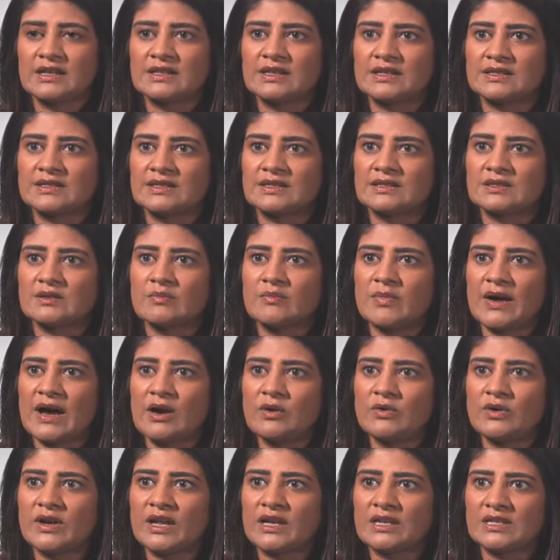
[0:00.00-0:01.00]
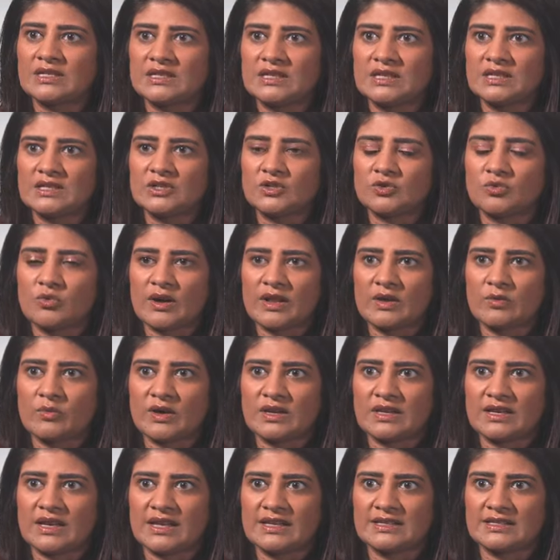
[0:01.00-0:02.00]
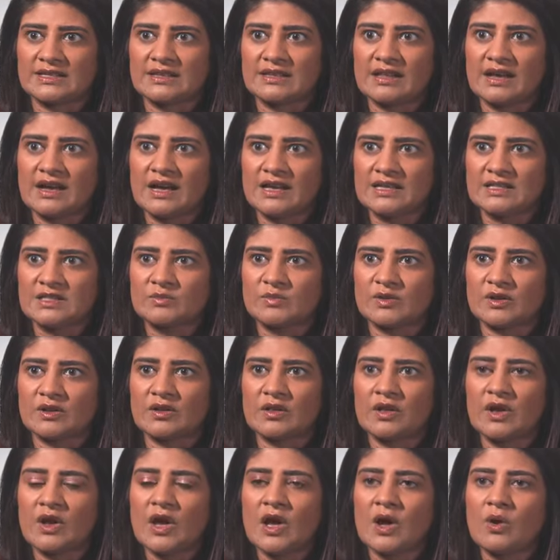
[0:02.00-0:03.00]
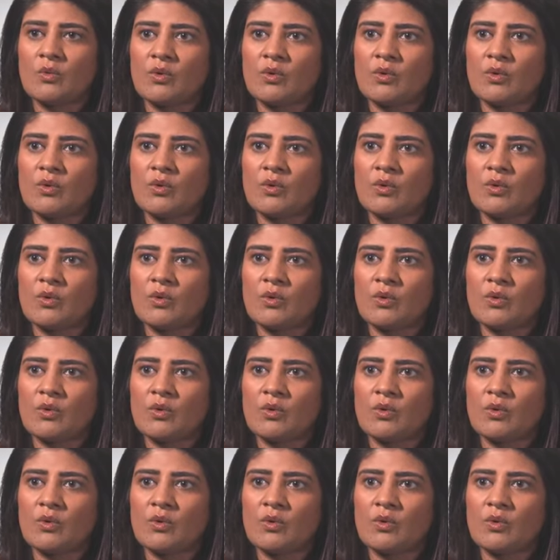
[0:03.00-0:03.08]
This is about 18 to 21 days in the hospital